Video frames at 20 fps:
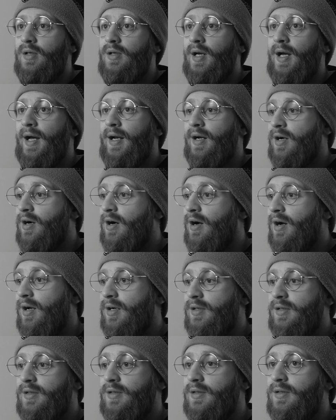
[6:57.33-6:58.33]
and I
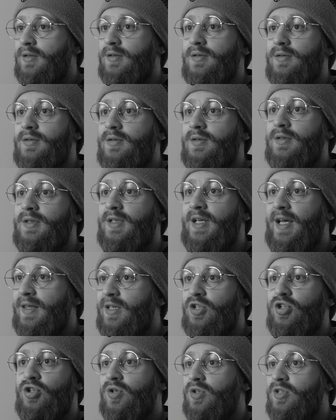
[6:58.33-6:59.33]
can't get
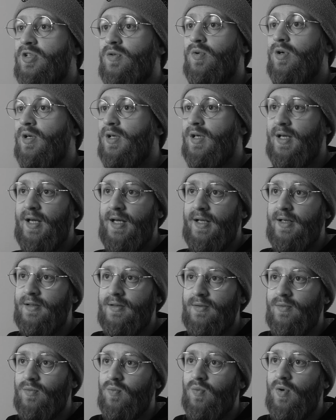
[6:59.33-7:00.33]
the shutter to work again,
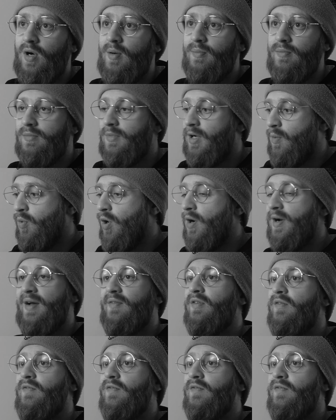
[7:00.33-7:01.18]
I won't have a